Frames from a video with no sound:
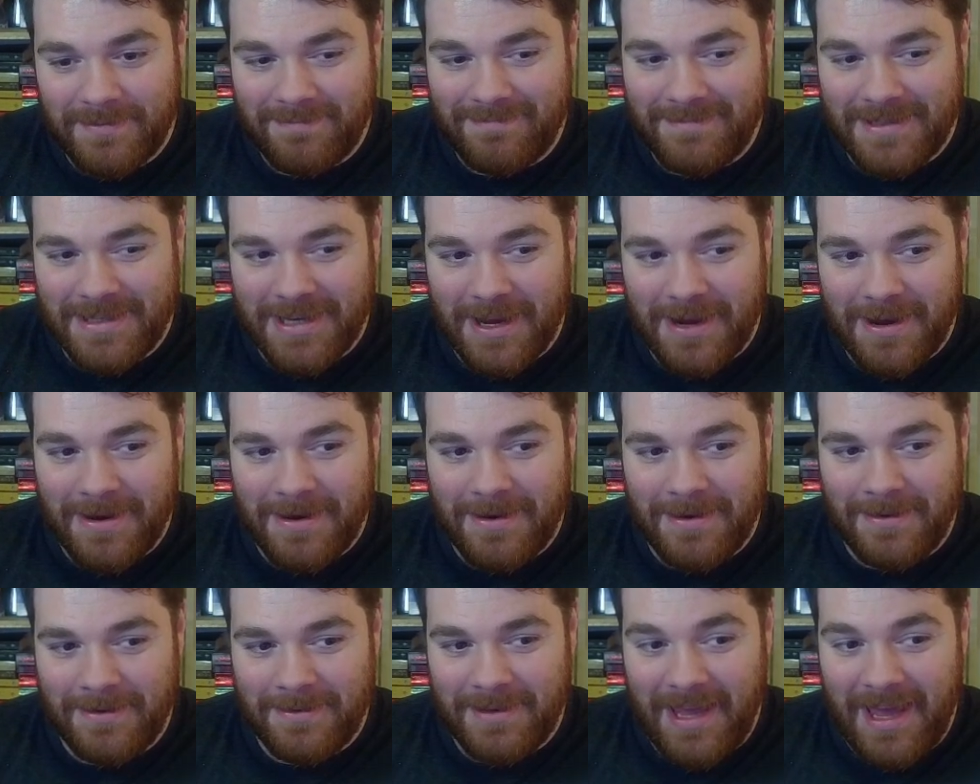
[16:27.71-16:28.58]

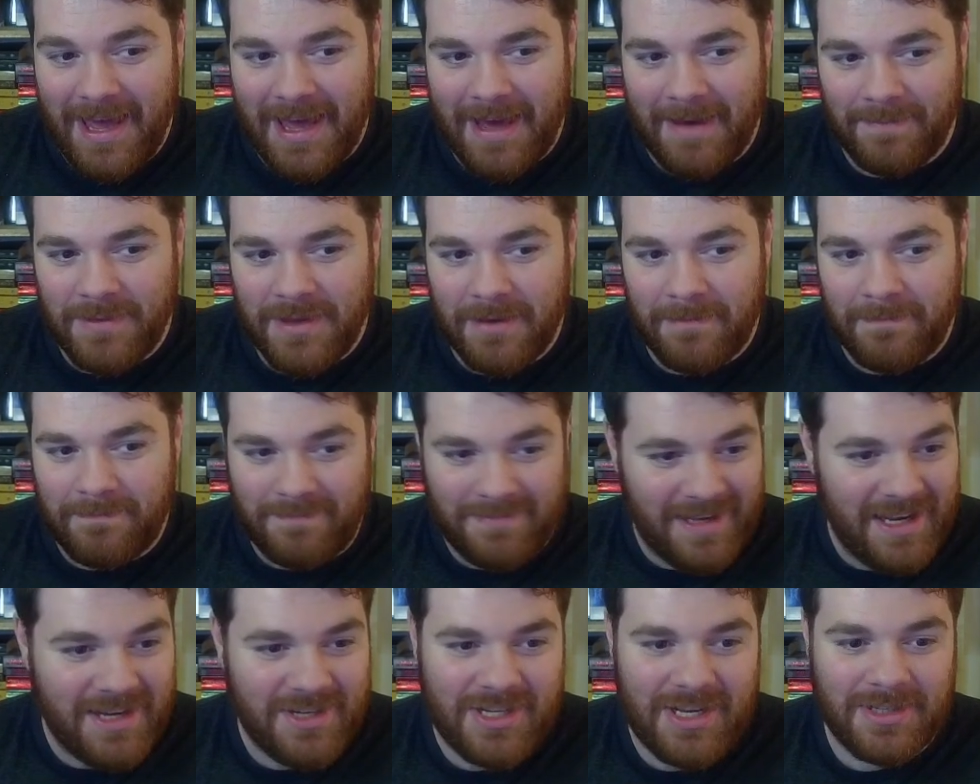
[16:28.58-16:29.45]
So, yeah, you
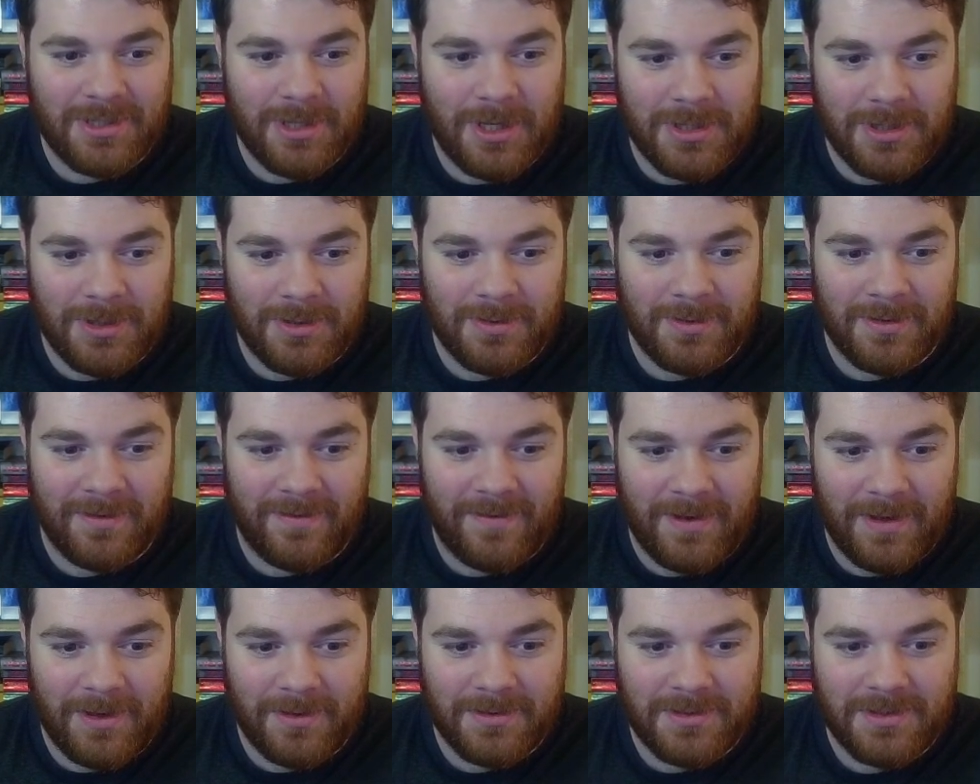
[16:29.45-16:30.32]
play Shantoto on the
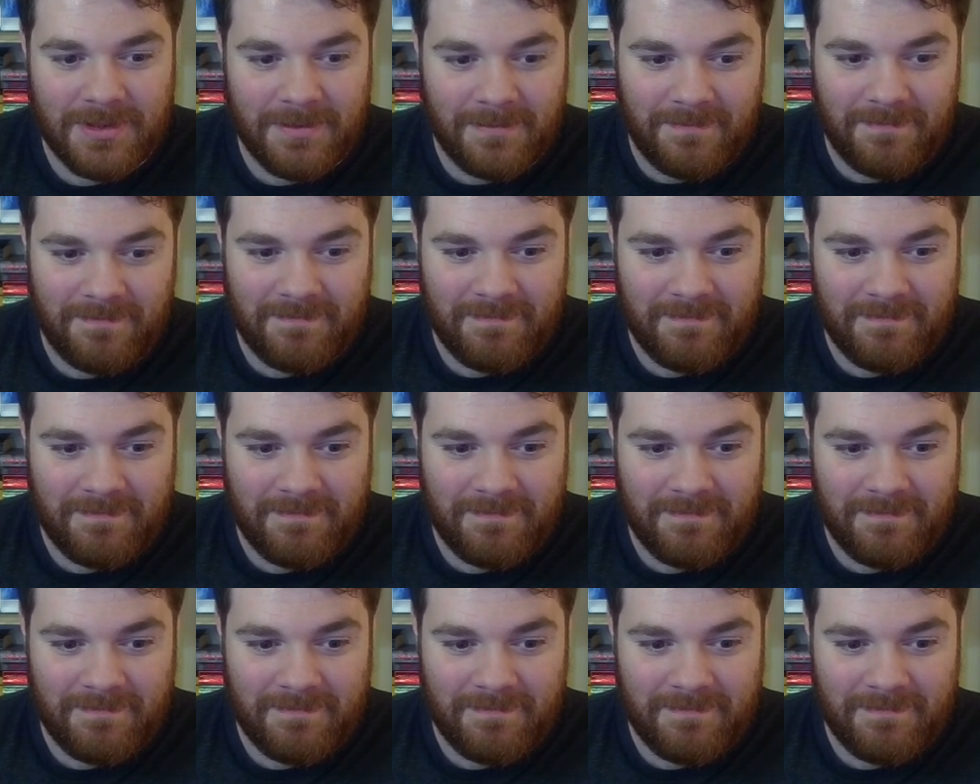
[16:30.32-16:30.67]
field to